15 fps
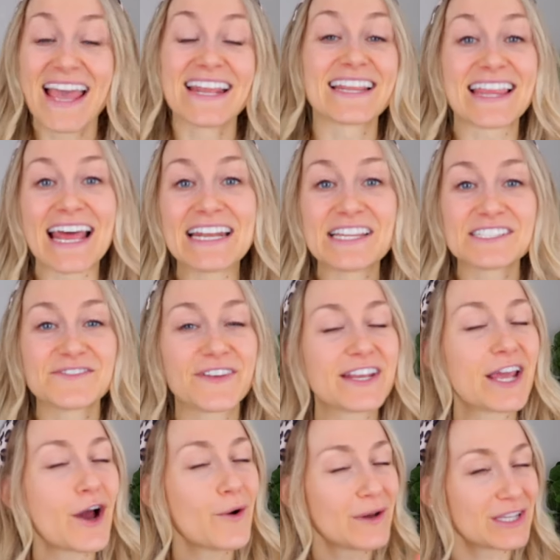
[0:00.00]
And at the end of this
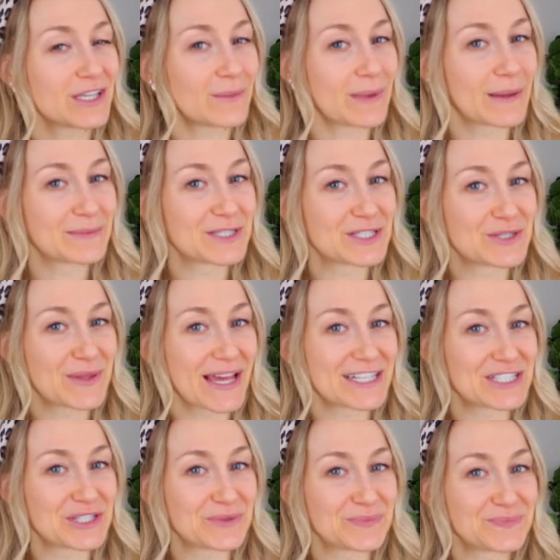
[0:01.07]
video, you'll be able to do that
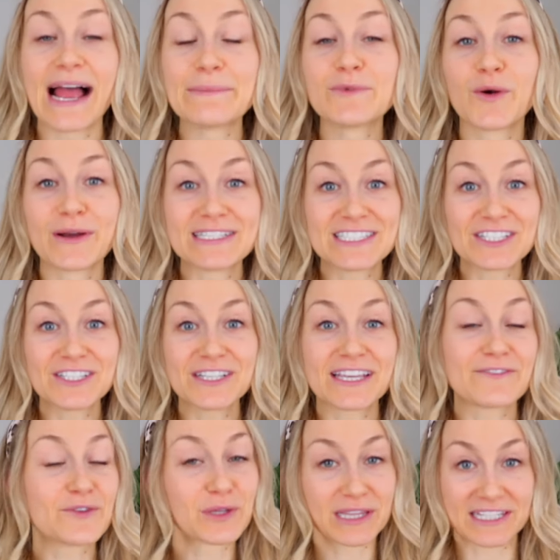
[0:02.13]
too. I'm going to
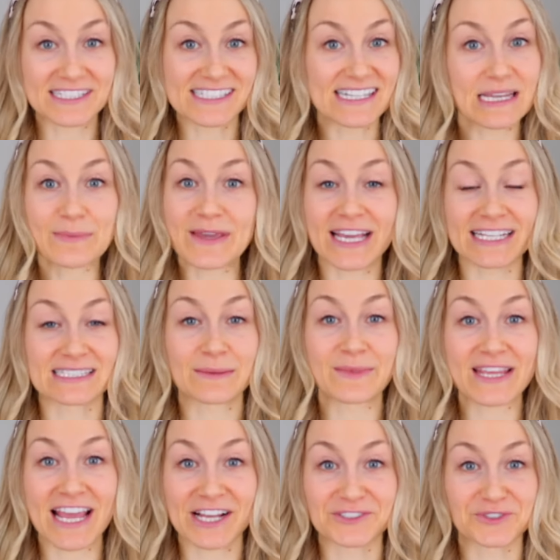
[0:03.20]
give you a little sneak peek at some of
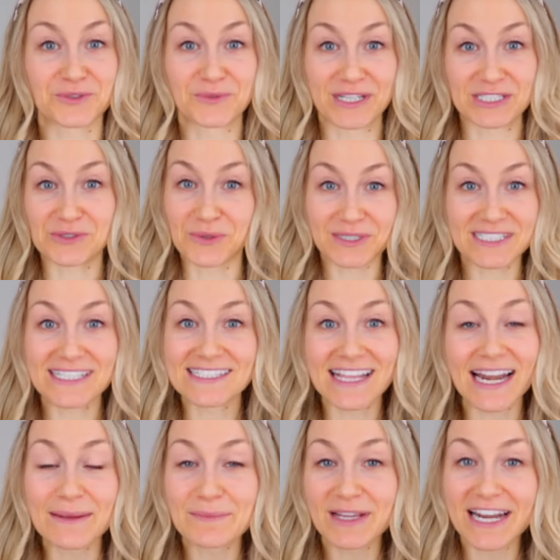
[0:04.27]
the extra resources
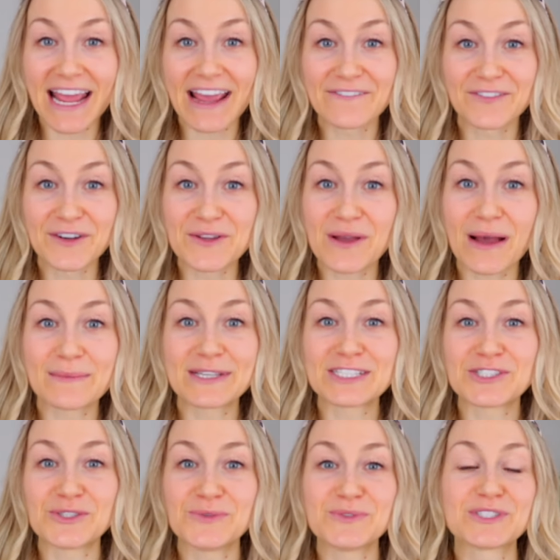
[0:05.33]
that I'm gonna have for you coming
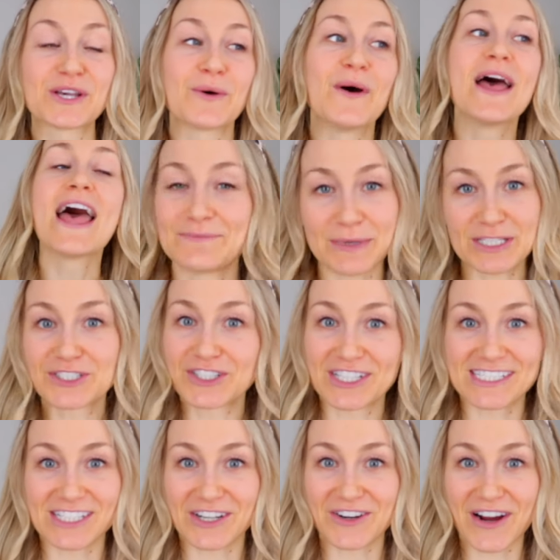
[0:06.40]
soon, so be sure to
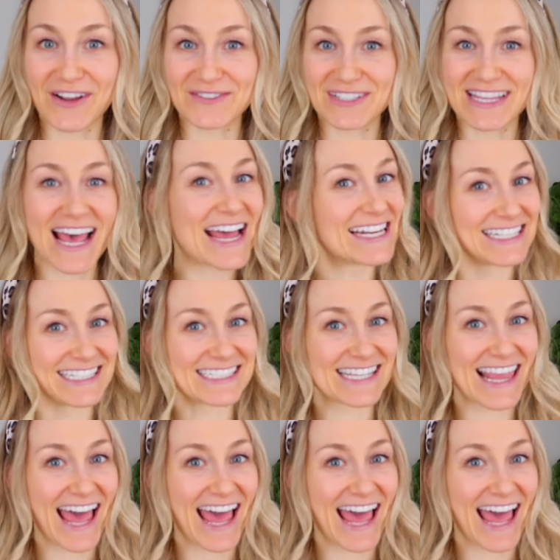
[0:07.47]
stick around to the end to see